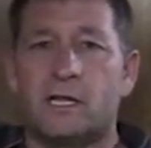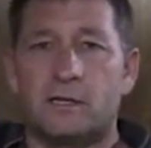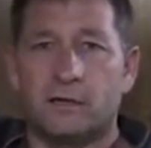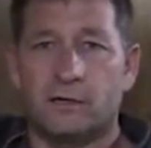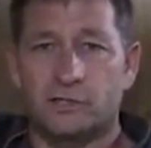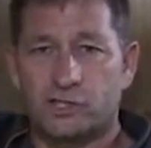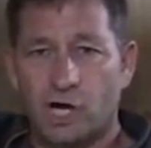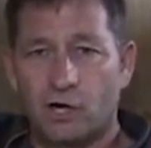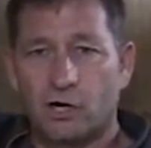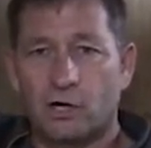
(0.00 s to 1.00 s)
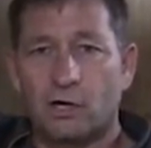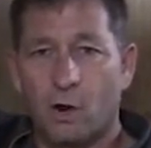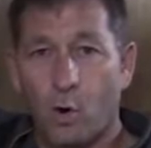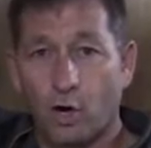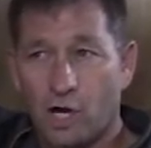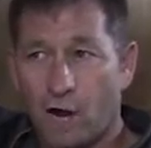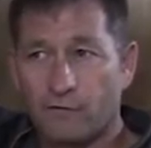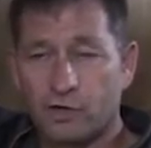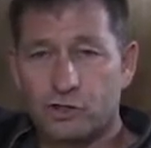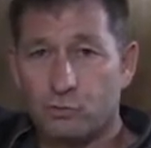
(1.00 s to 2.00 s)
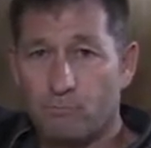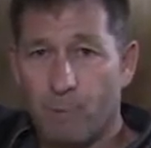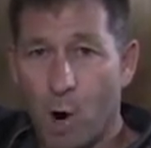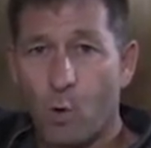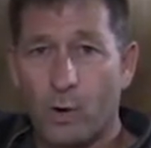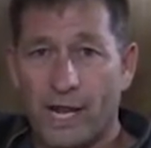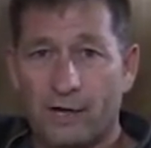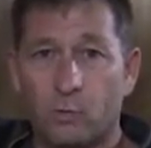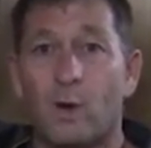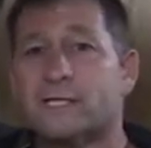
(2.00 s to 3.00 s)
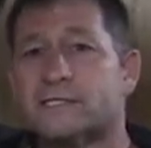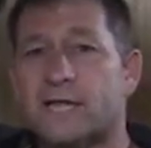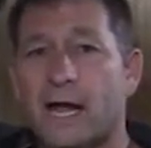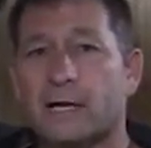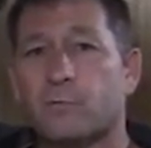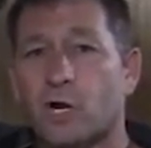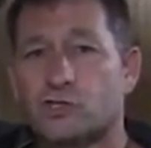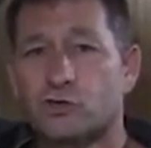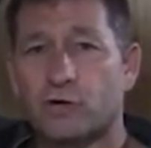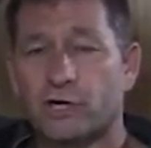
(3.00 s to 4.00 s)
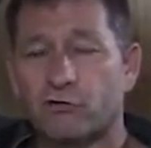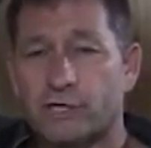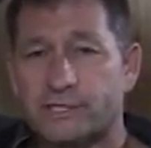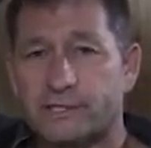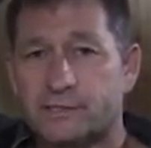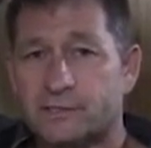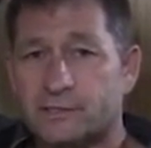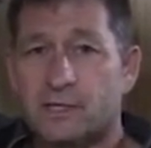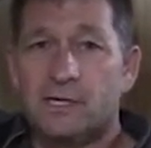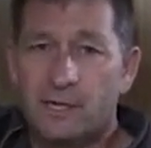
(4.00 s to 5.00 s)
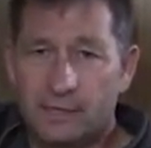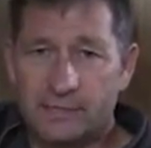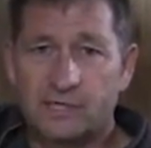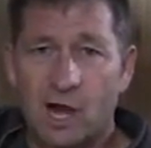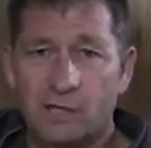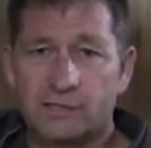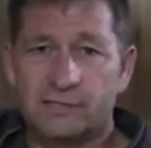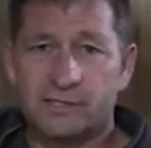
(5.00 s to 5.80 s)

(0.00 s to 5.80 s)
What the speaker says: the shutter or cover to bow in when static pressure increases. This causes